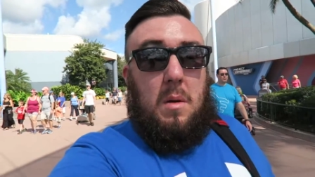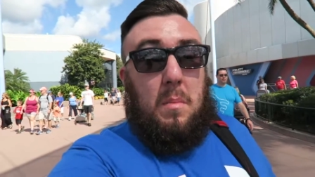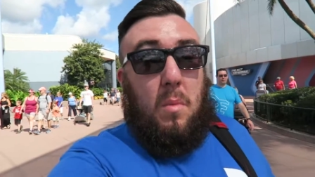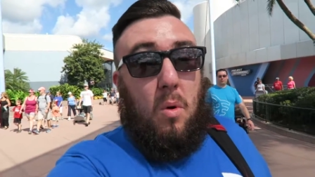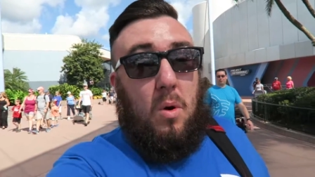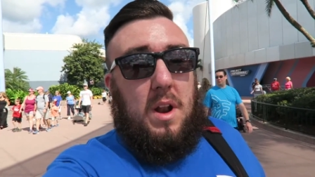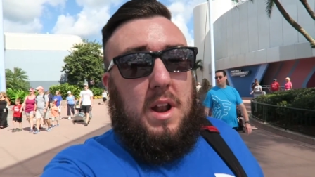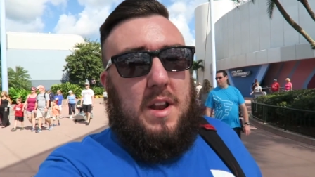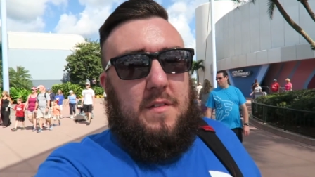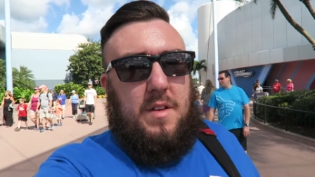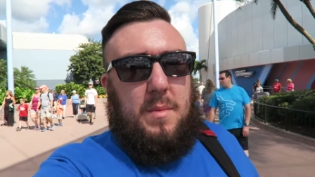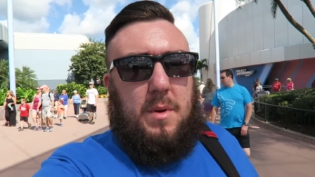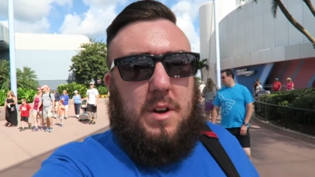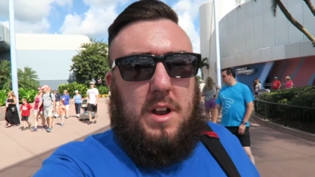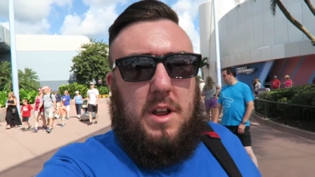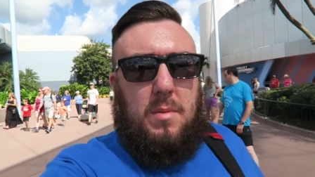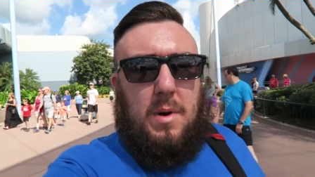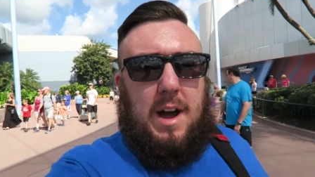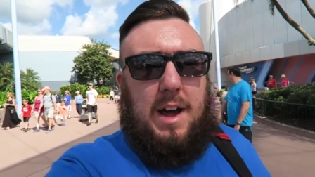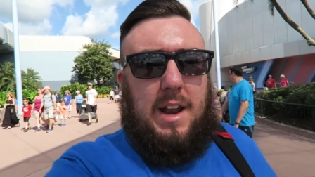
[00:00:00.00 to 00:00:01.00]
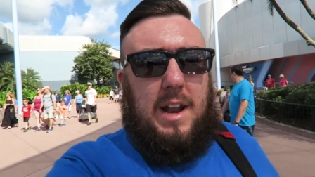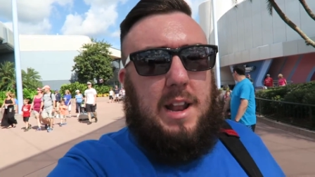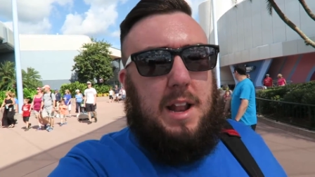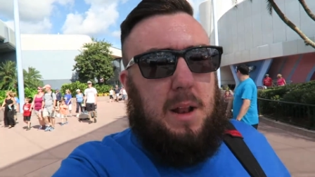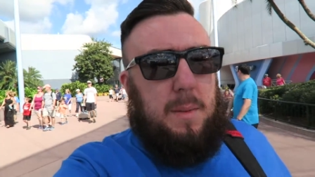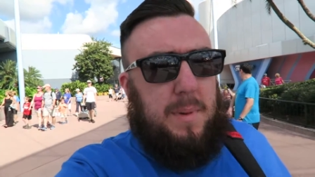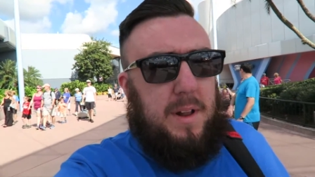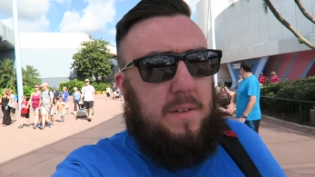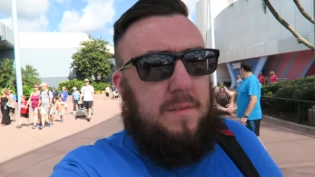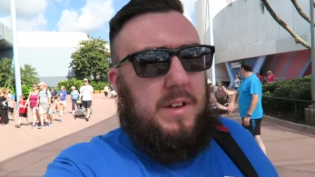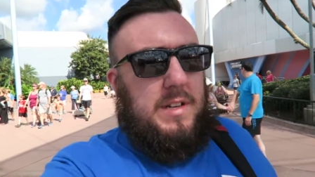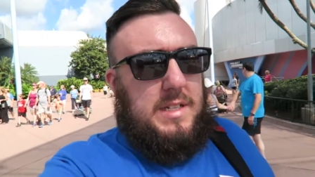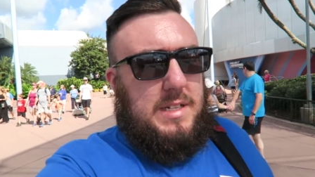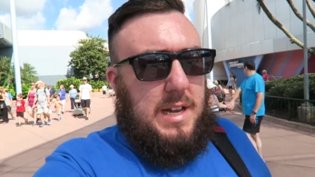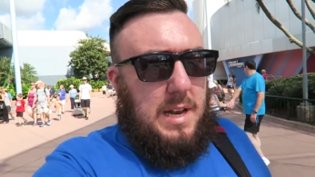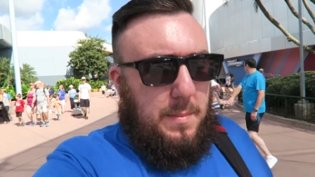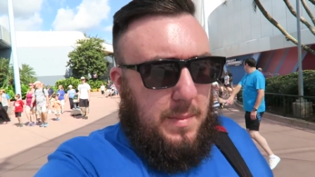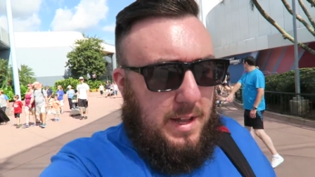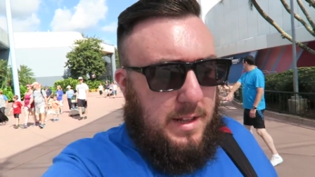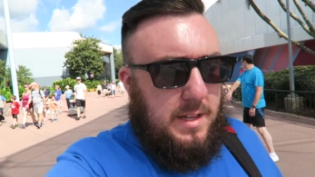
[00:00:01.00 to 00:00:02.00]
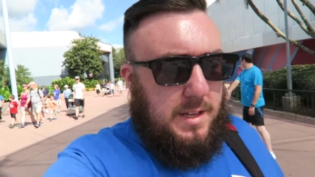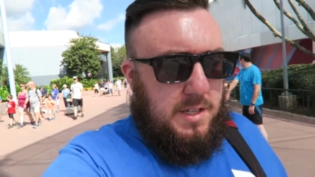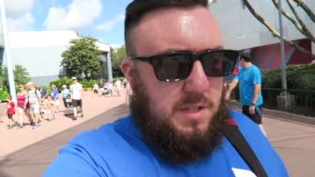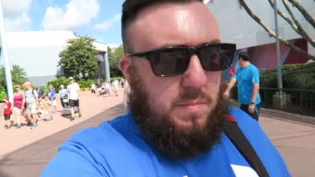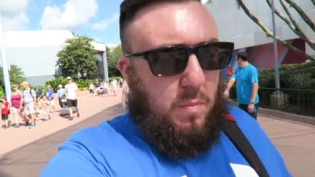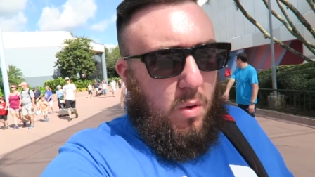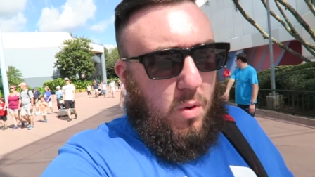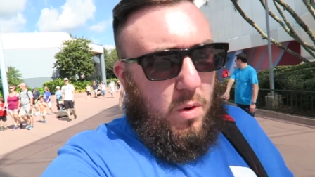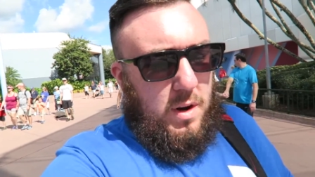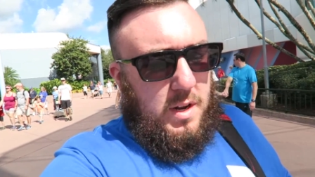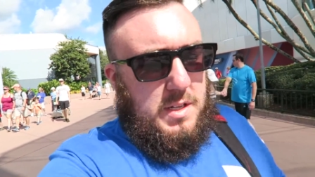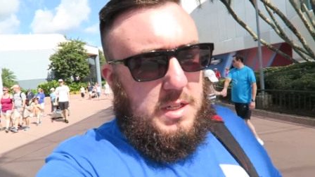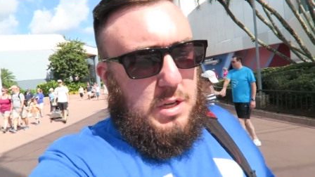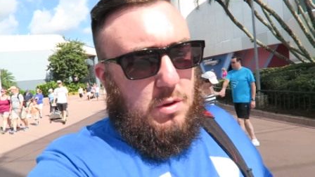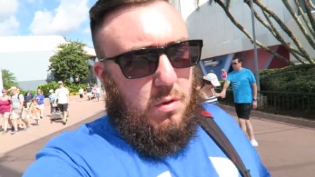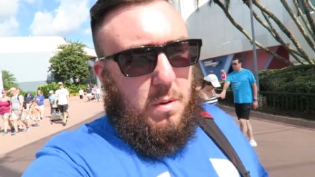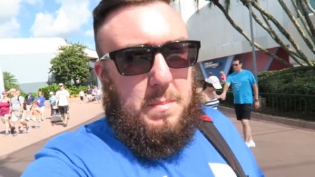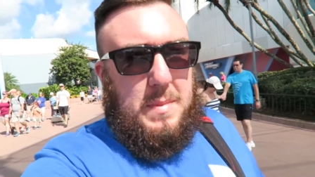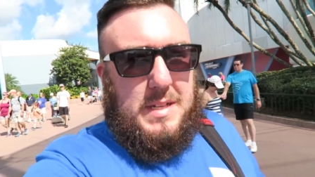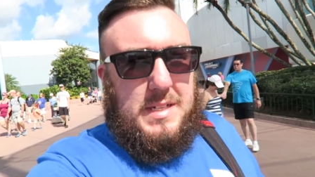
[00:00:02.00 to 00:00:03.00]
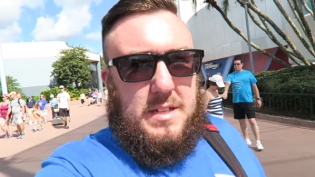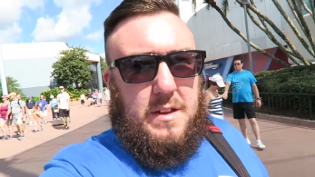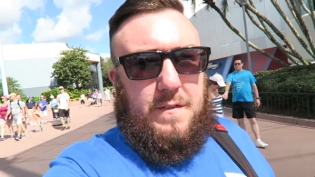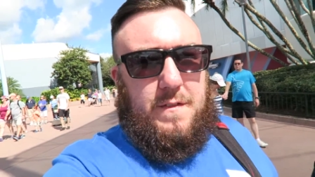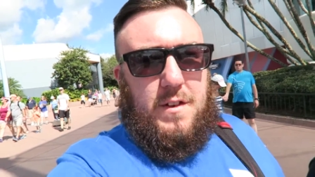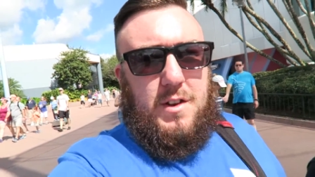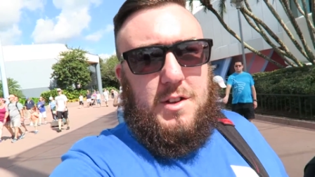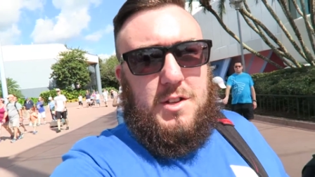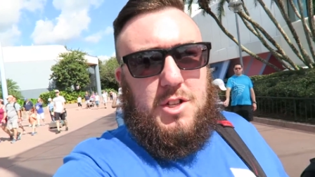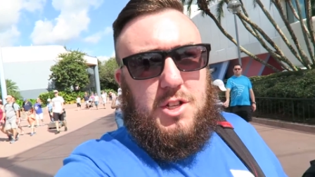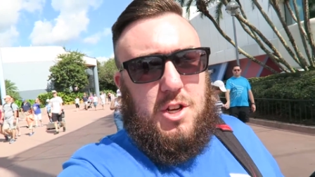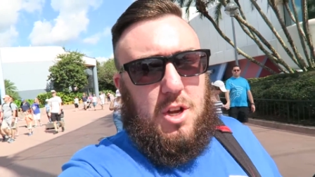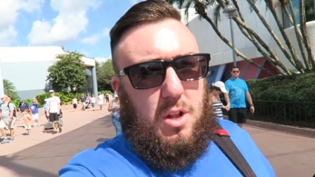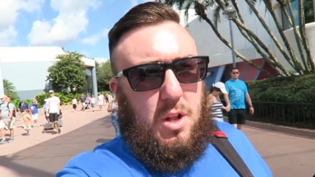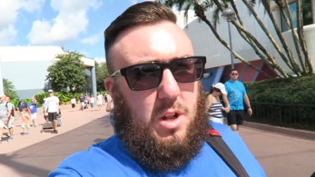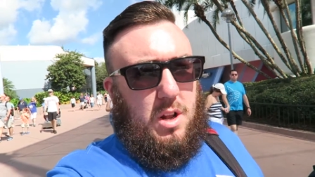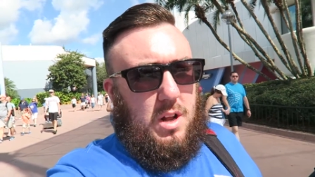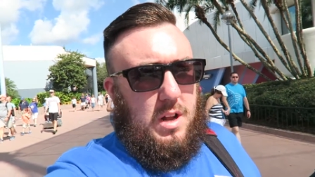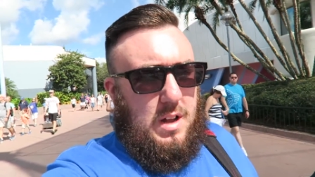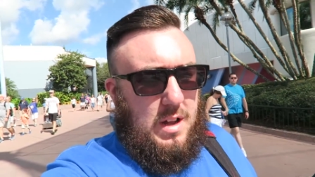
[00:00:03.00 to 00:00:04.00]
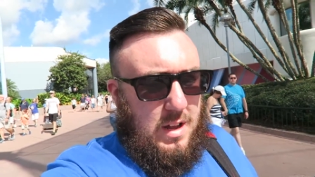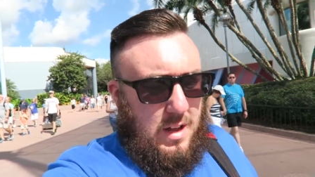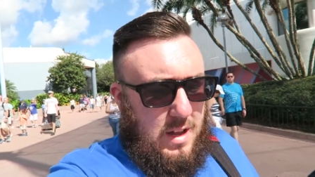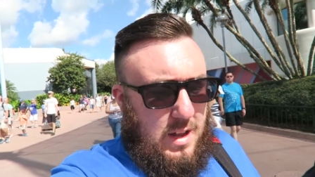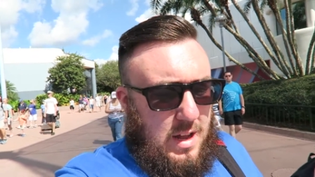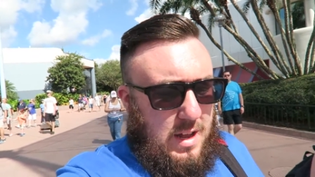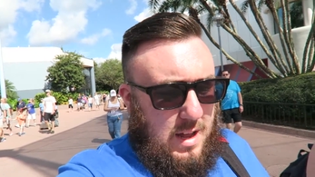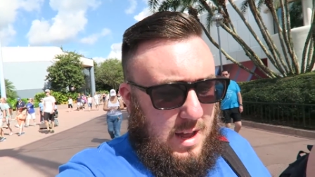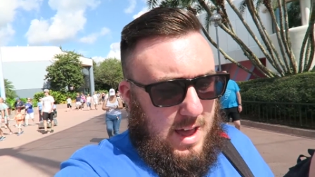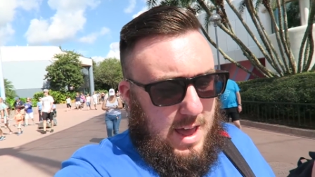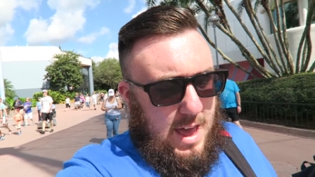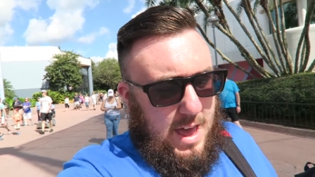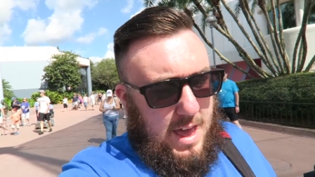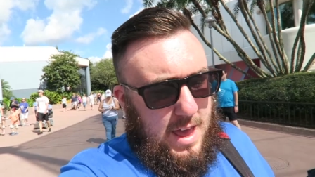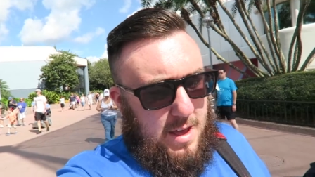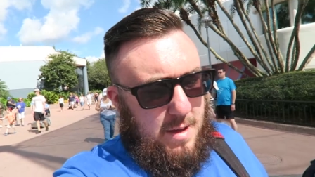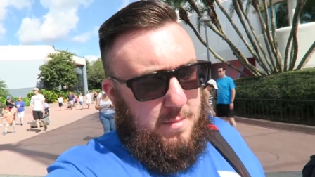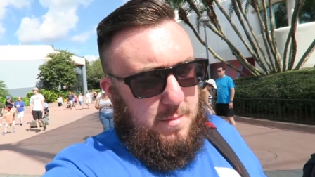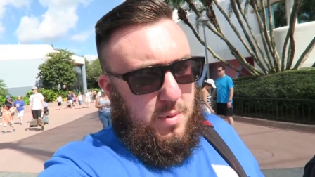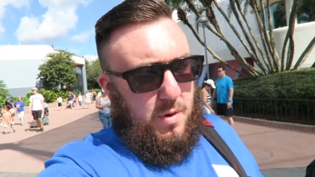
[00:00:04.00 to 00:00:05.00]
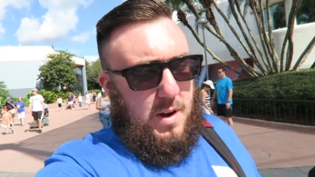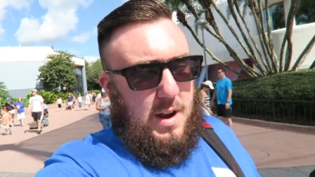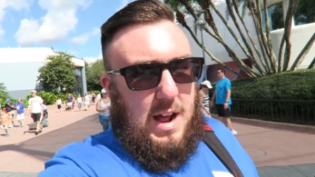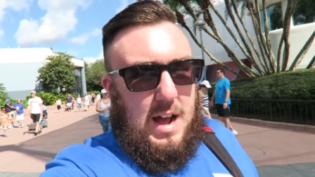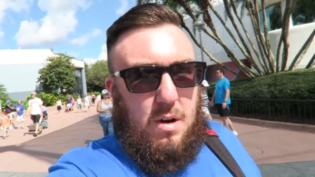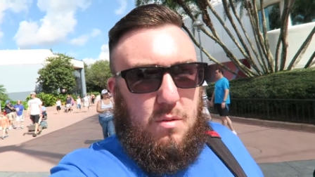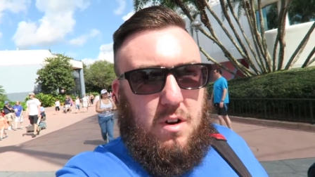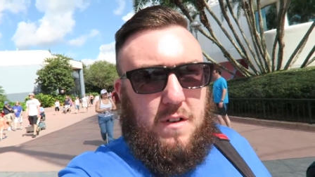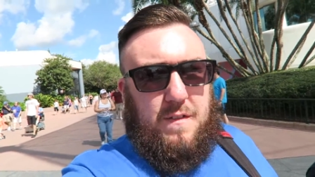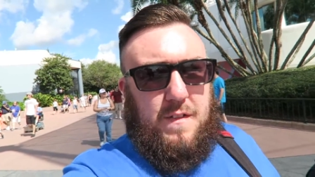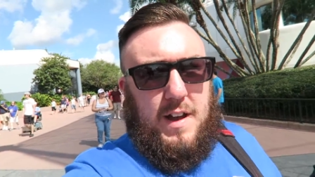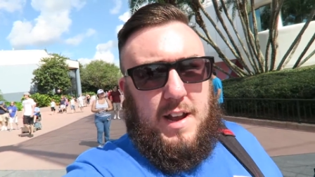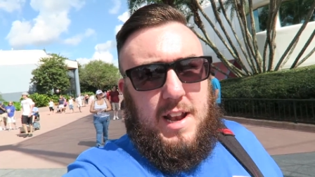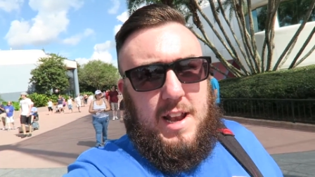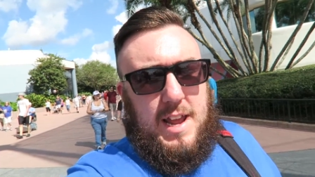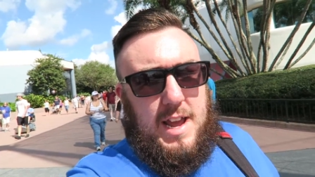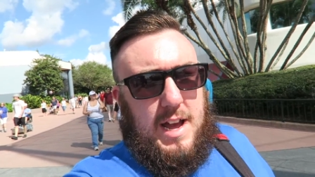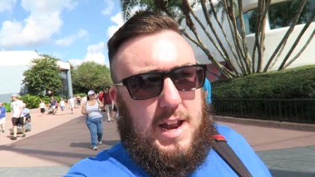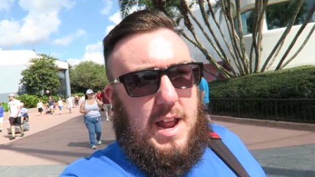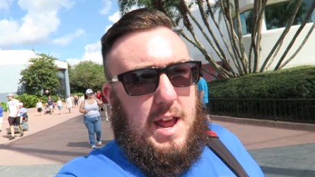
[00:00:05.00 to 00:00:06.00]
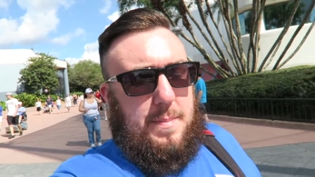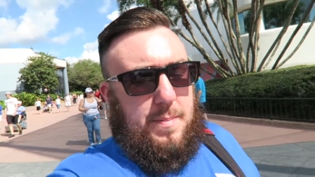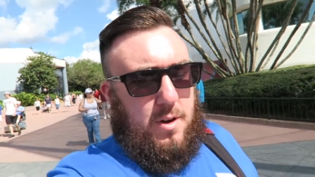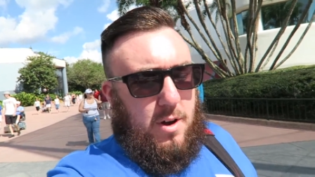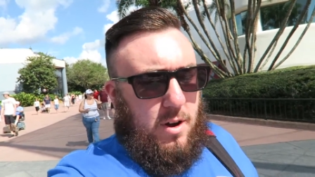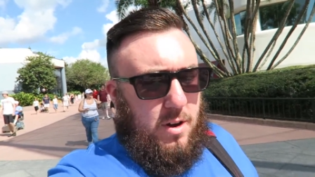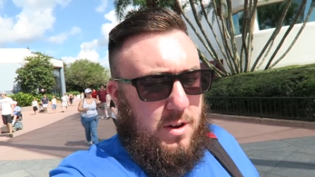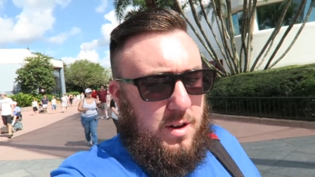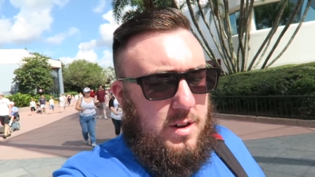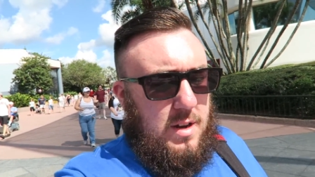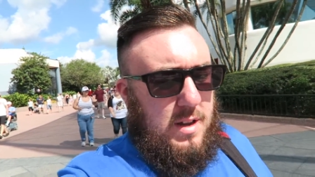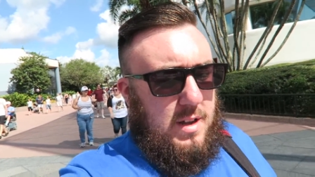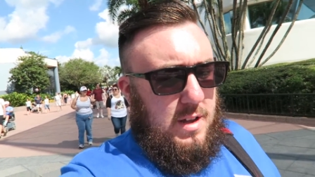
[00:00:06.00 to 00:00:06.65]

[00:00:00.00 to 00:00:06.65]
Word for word: Morning everybody, we had a little bit of a sleep in this morning, so we missed the first shuttle, um, but now we're finally at Epcot.